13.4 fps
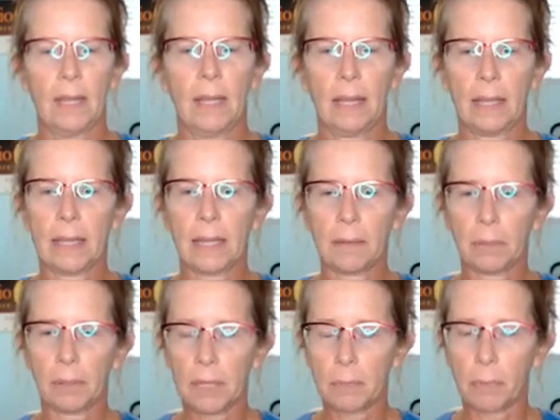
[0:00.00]
And
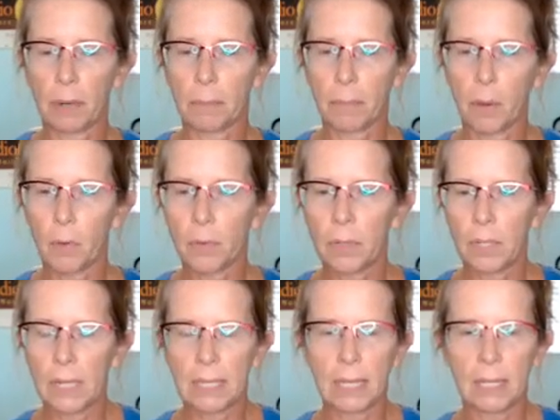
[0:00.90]
then please bring both
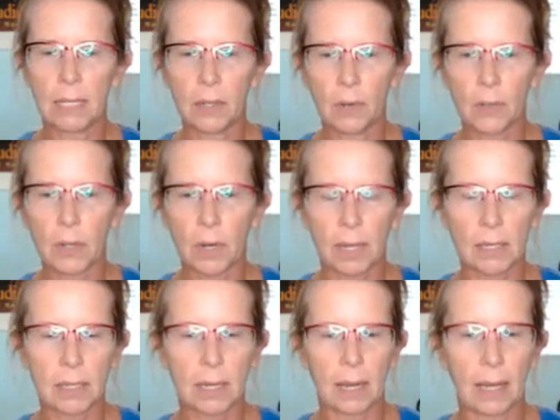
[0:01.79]
knees into your
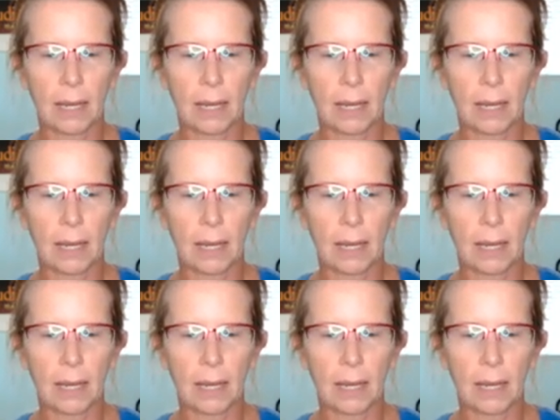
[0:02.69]
chest,